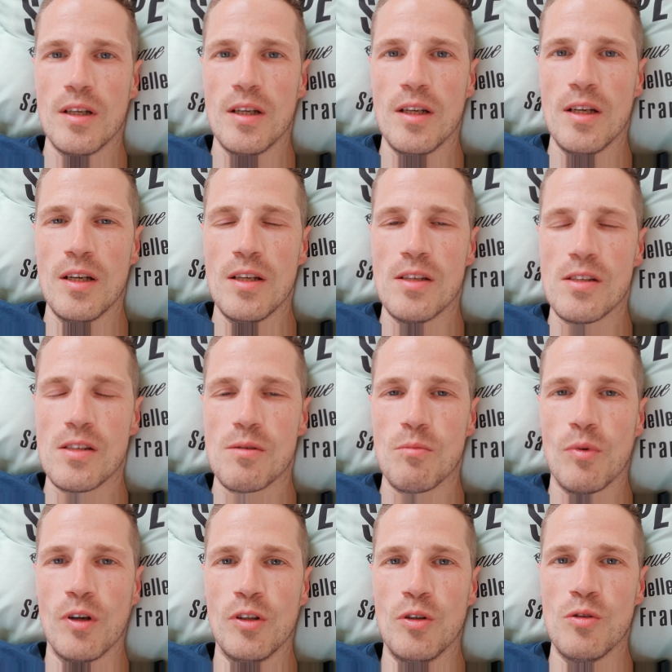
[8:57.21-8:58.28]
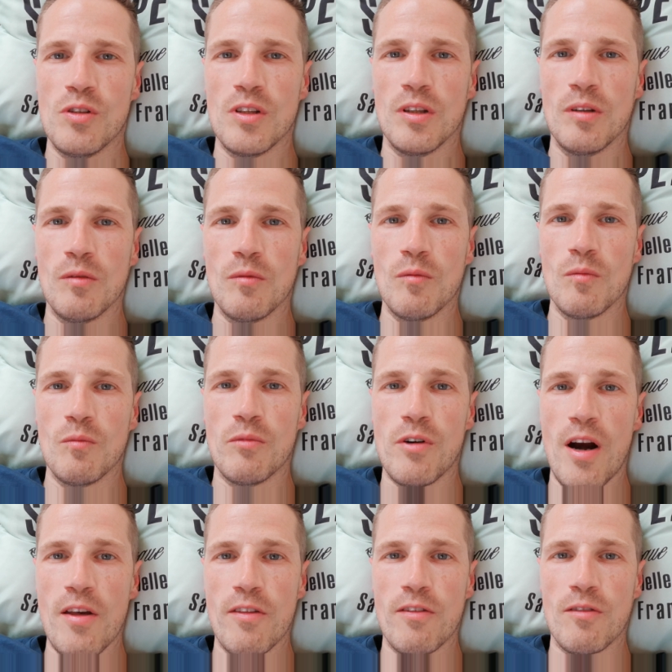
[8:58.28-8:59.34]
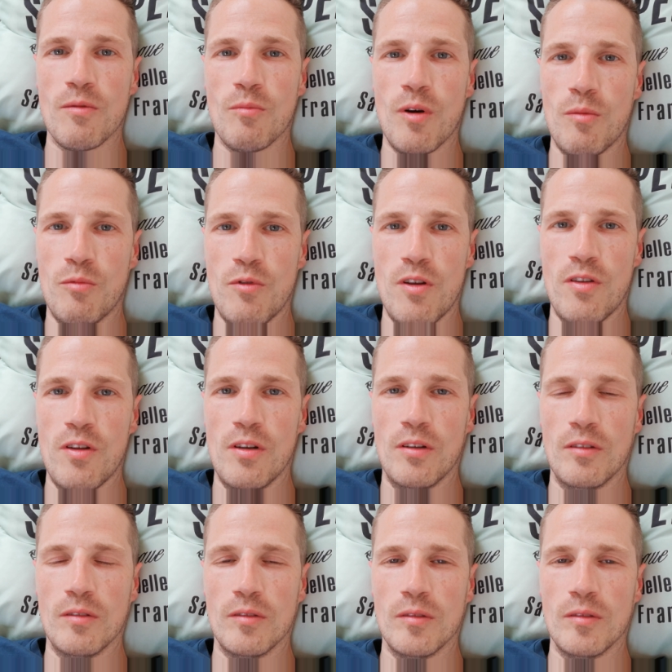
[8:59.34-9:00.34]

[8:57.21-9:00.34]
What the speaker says: is by using breath, by breathing